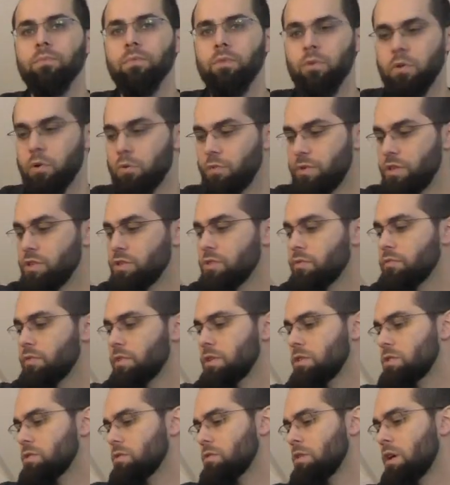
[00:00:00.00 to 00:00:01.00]
the original
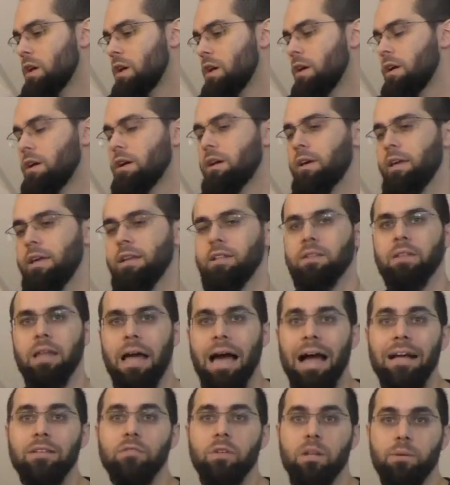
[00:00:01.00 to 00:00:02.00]
version, it
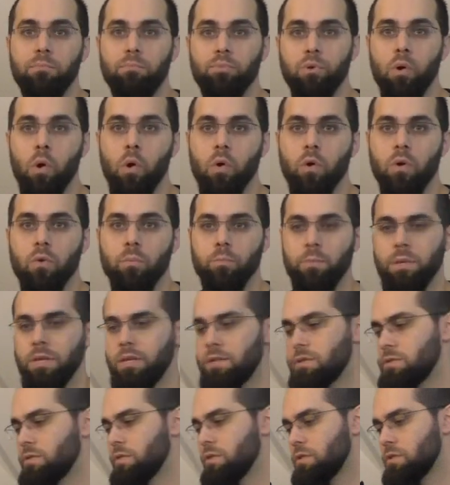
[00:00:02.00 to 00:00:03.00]
actually broke on
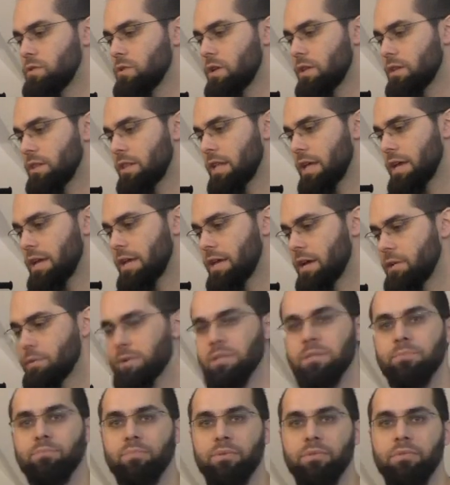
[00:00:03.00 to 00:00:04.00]
me. So it's not like I
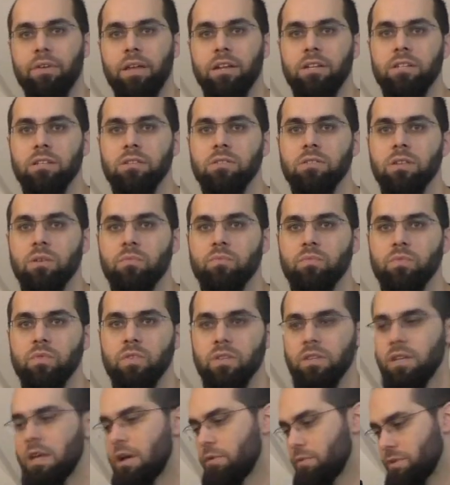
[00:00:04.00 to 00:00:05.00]
was preventing
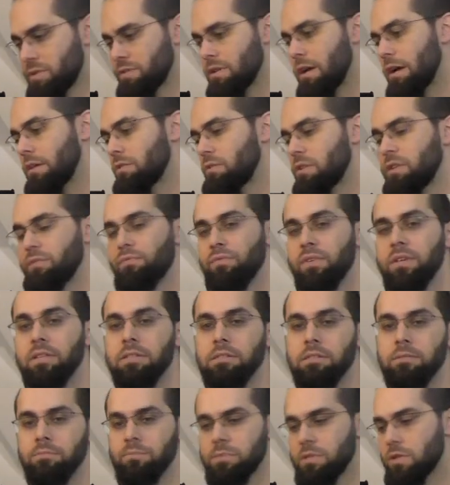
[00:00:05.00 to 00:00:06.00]
something, I was actually
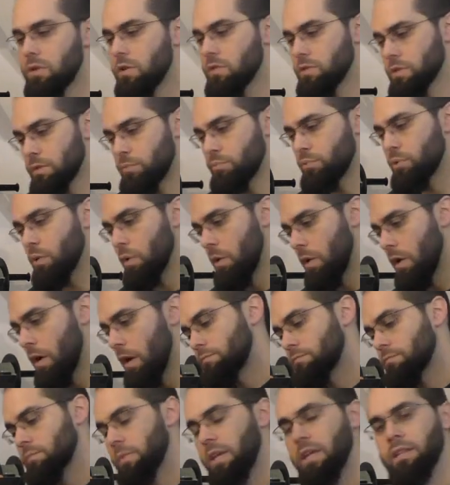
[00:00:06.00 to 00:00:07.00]
fixing because it broke.
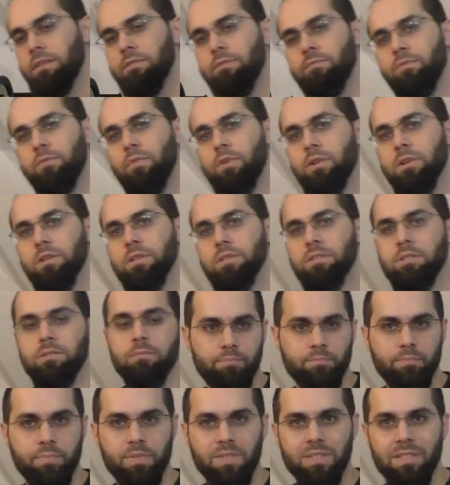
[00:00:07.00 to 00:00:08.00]
It first
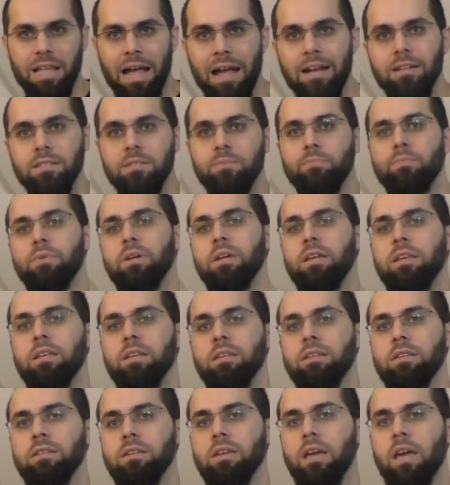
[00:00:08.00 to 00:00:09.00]
starts
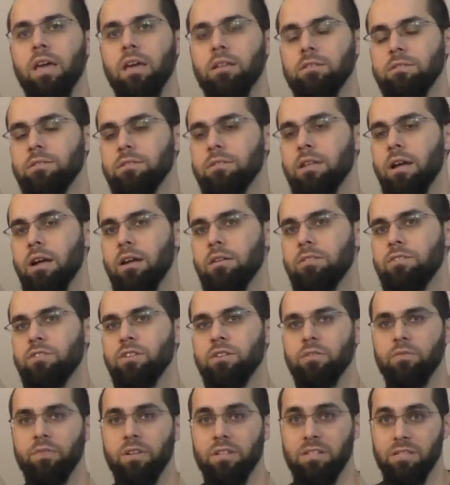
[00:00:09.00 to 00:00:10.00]
breaking and starts
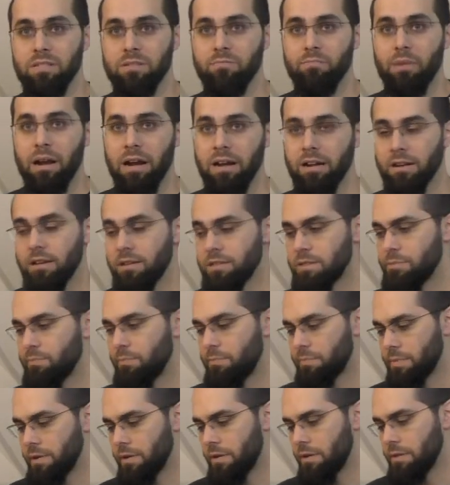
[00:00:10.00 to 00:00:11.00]
generating
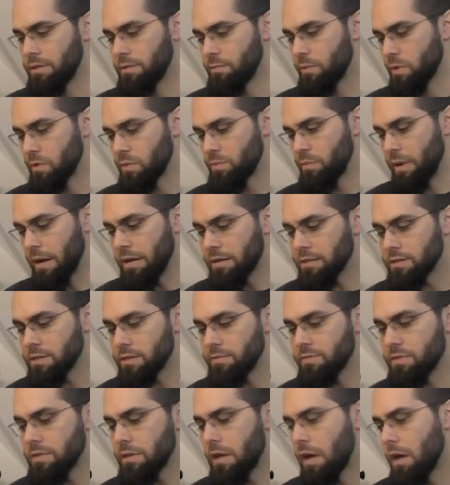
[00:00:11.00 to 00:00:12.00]
small sparks
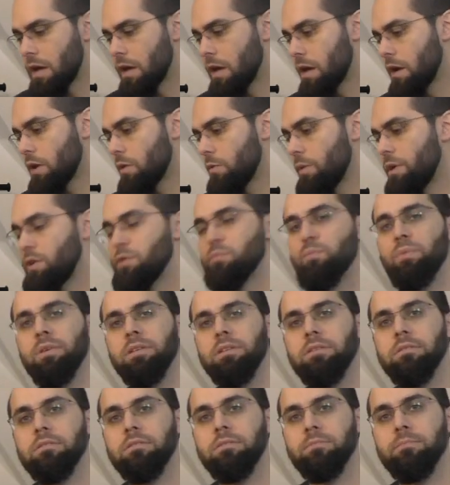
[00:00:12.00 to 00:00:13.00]
even, which
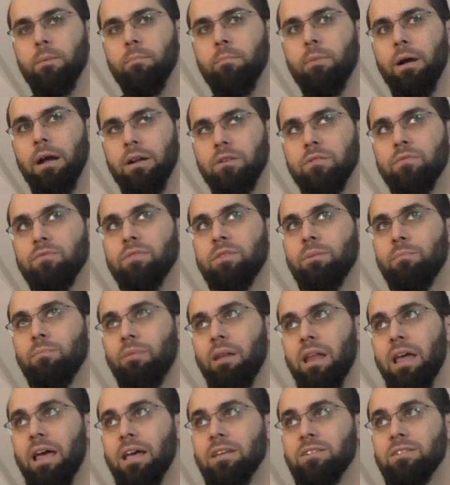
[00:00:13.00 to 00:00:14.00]
means part of the
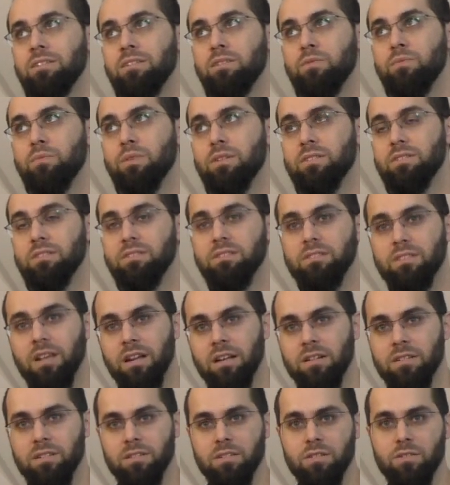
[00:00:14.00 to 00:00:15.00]
plastic was
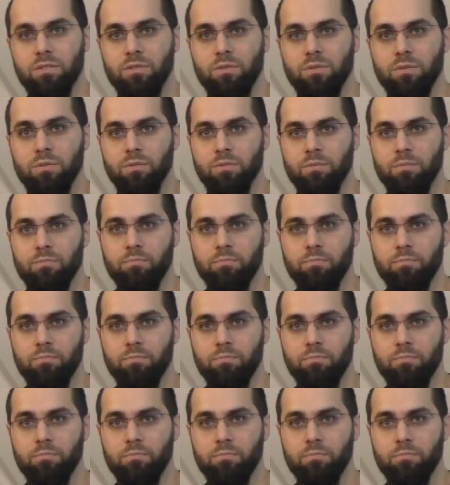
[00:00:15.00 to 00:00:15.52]
starting to